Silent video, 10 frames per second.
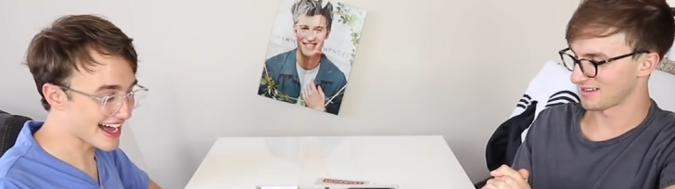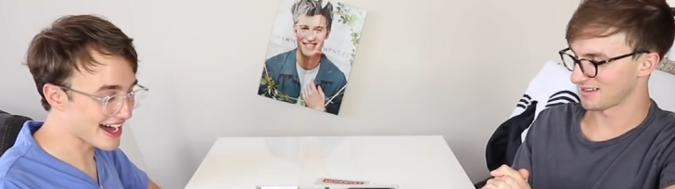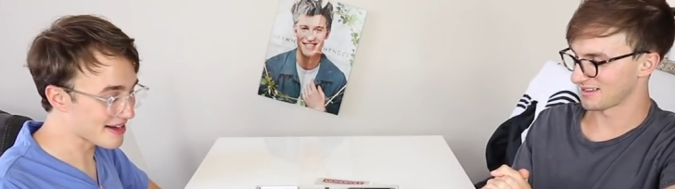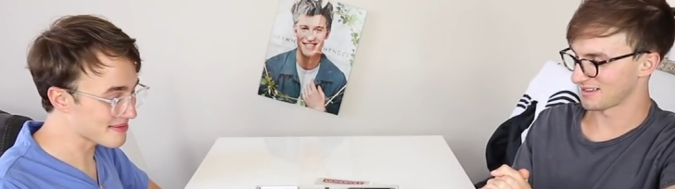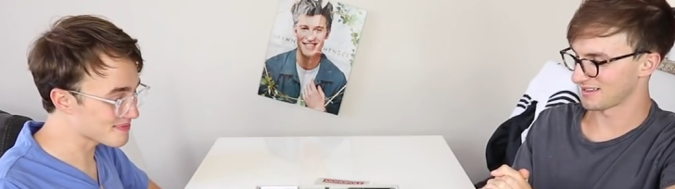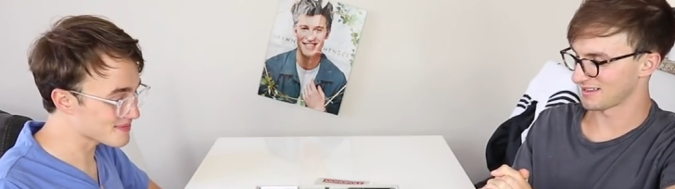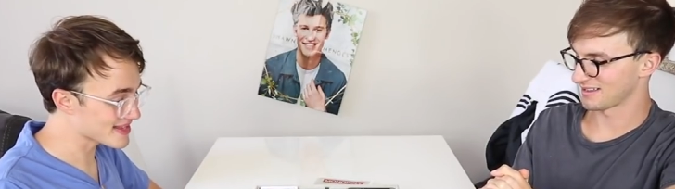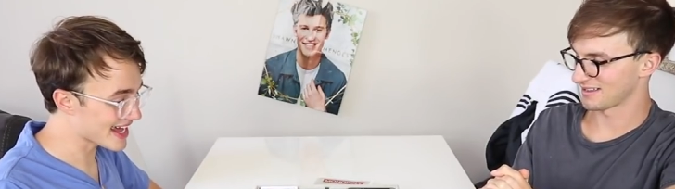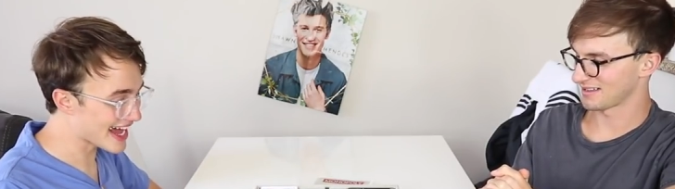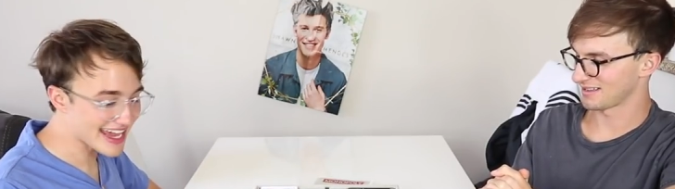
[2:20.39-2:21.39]

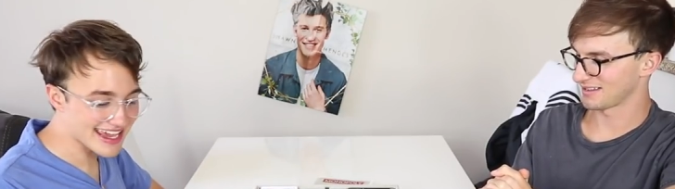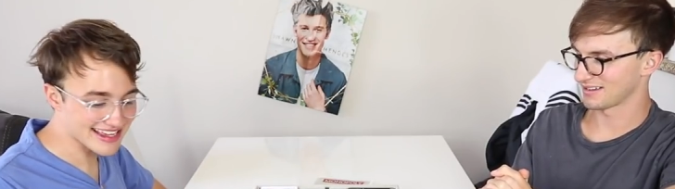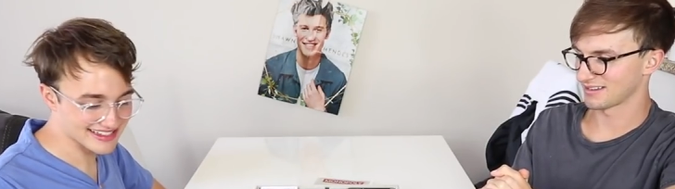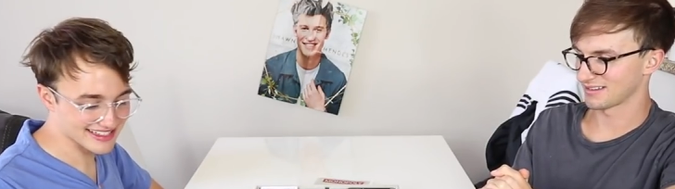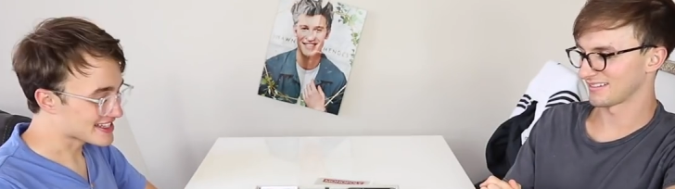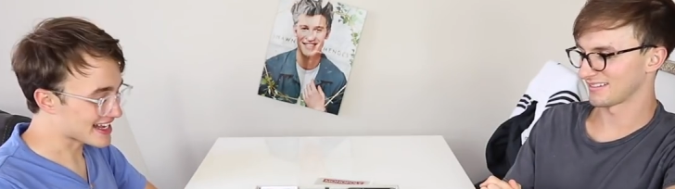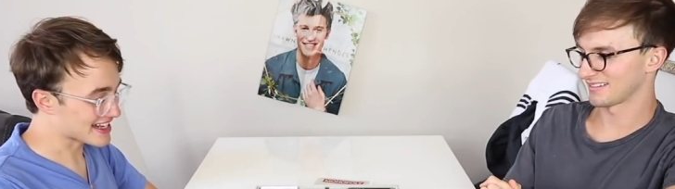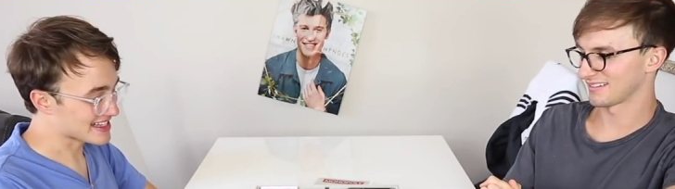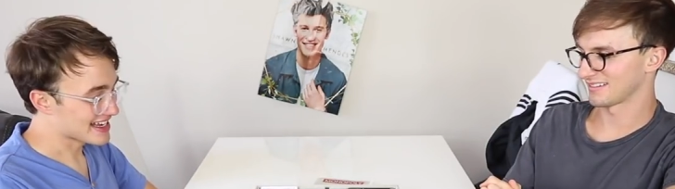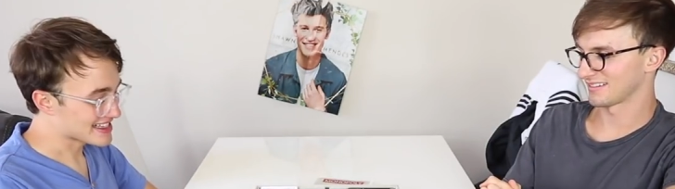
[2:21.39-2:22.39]
Speaker 1: um, eight,
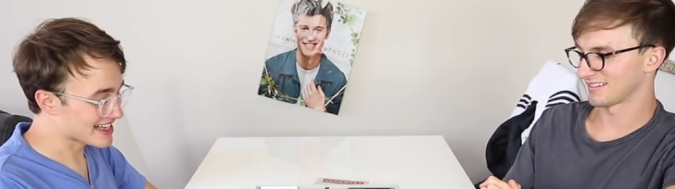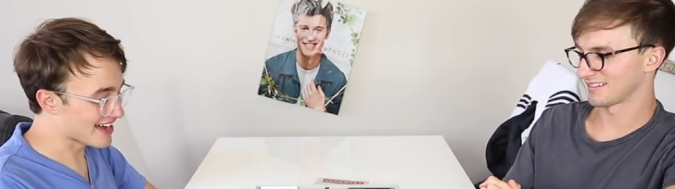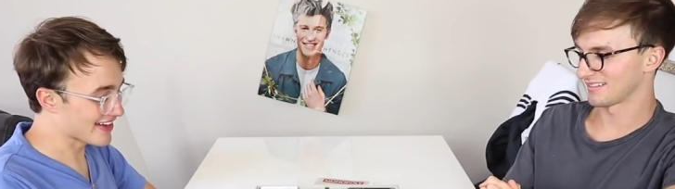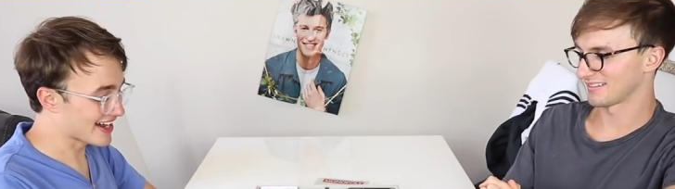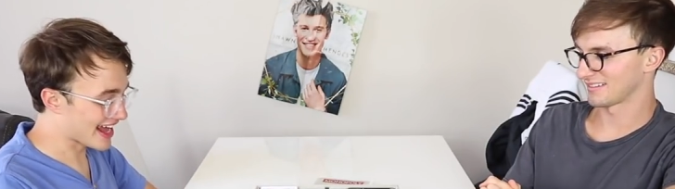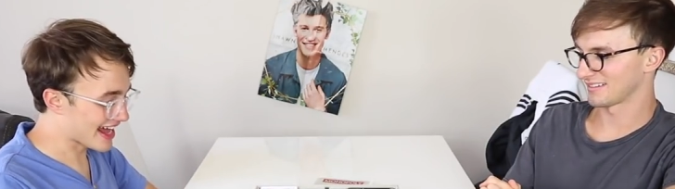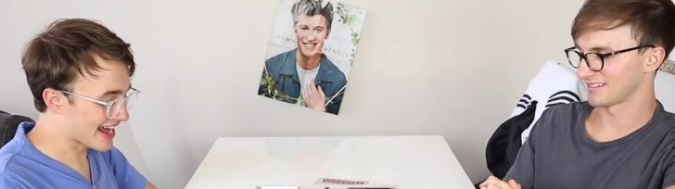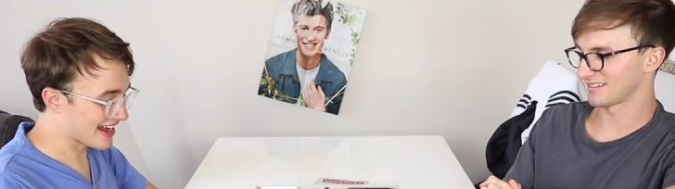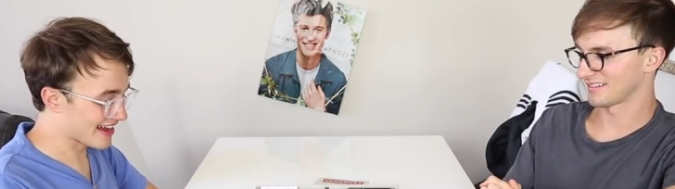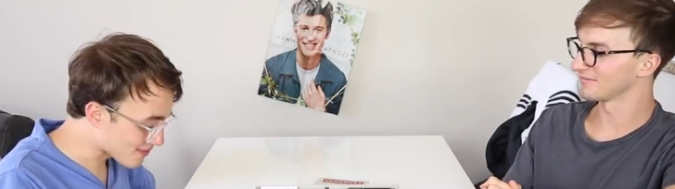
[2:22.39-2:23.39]
six, seven,
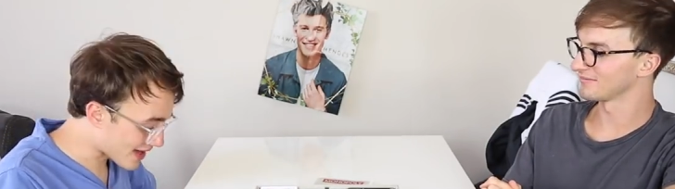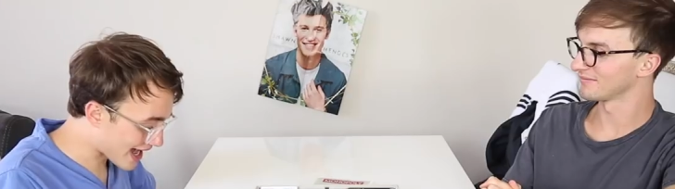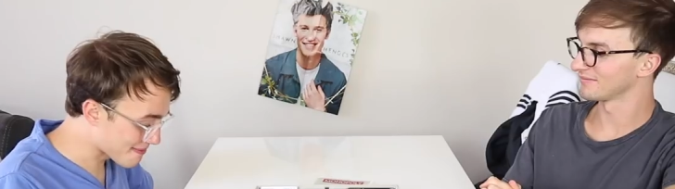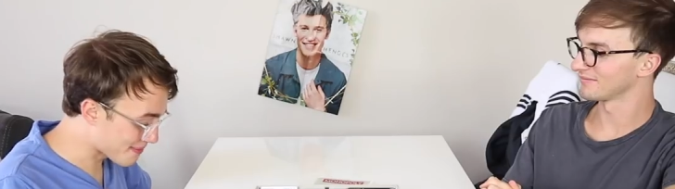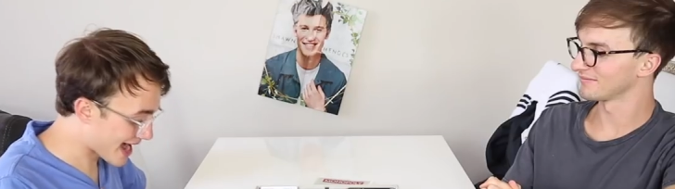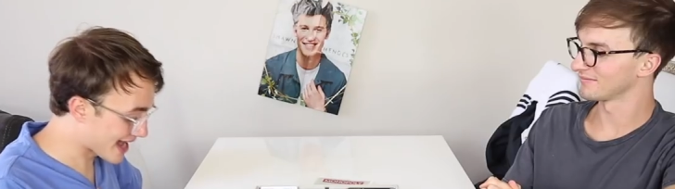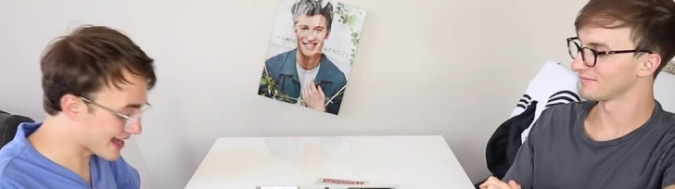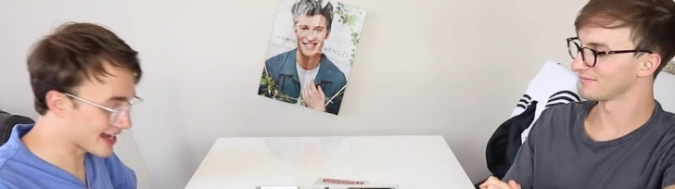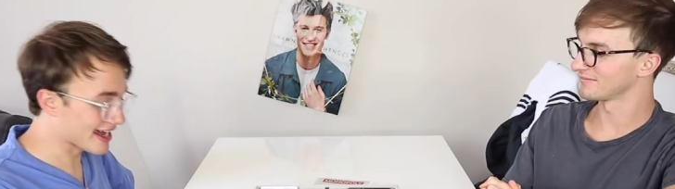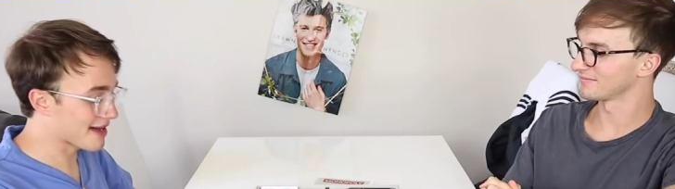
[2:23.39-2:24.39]
eight. I'm
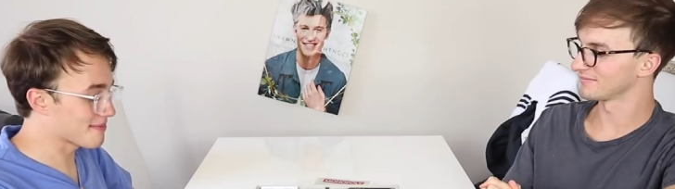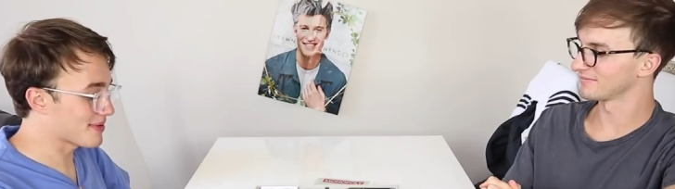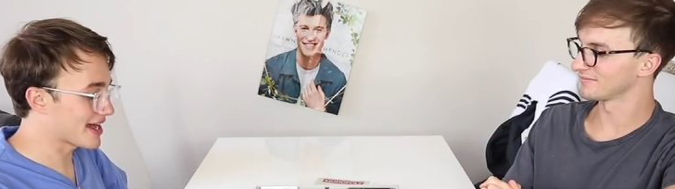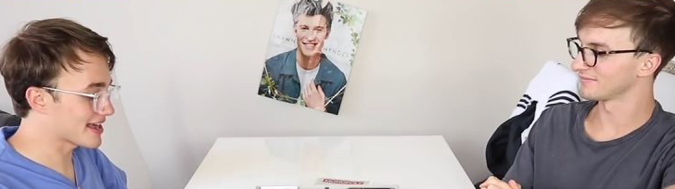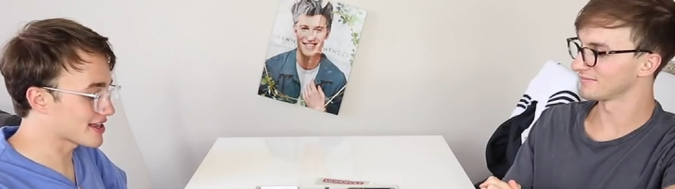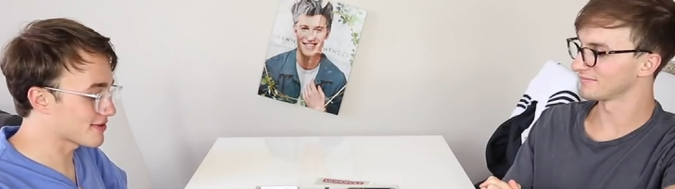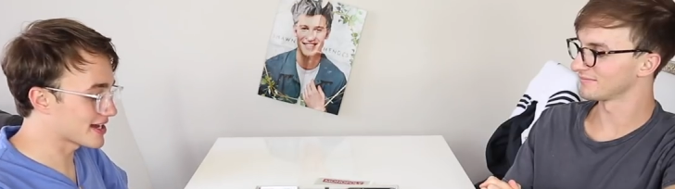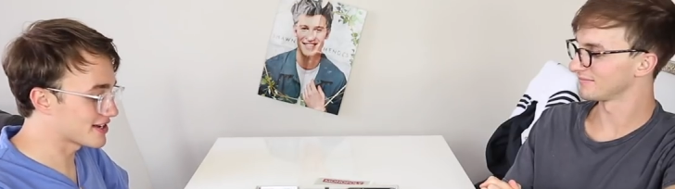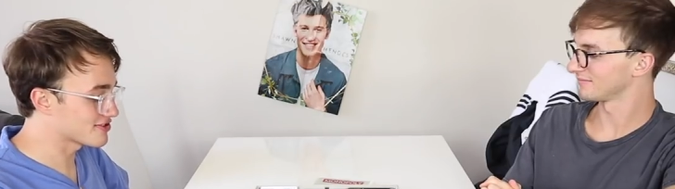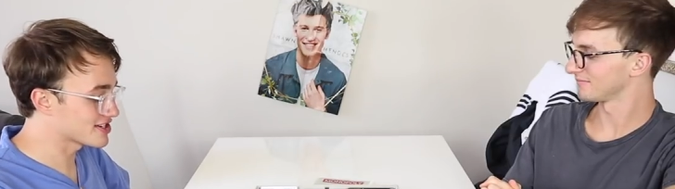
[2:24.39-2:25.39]
buying it. I'm paying the
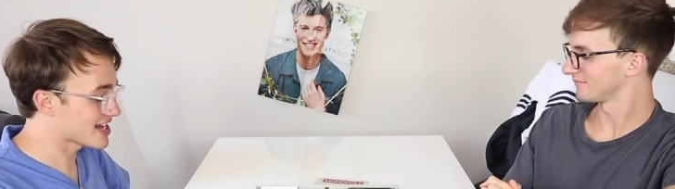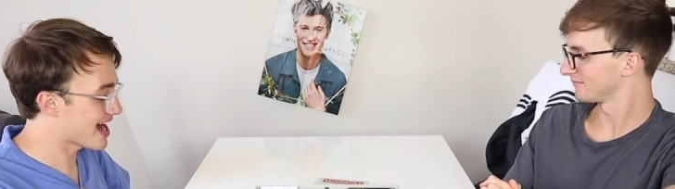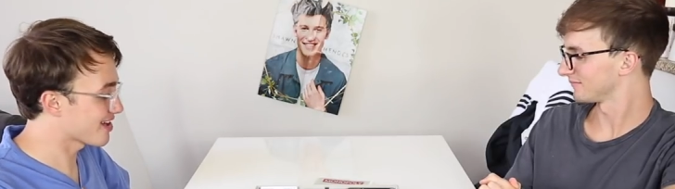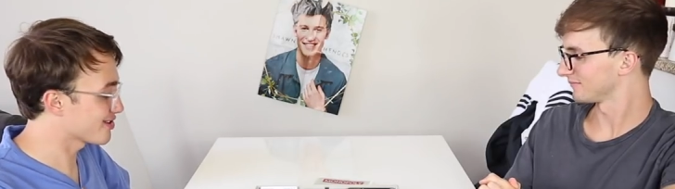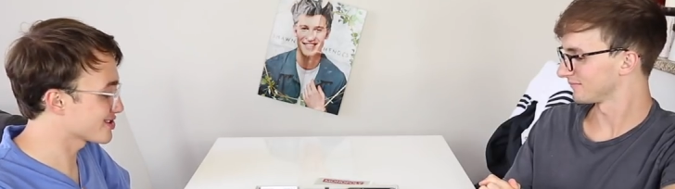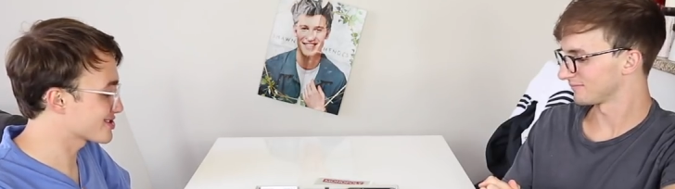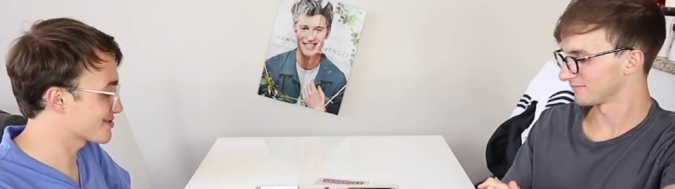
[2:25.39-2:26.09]
one hundred dollars.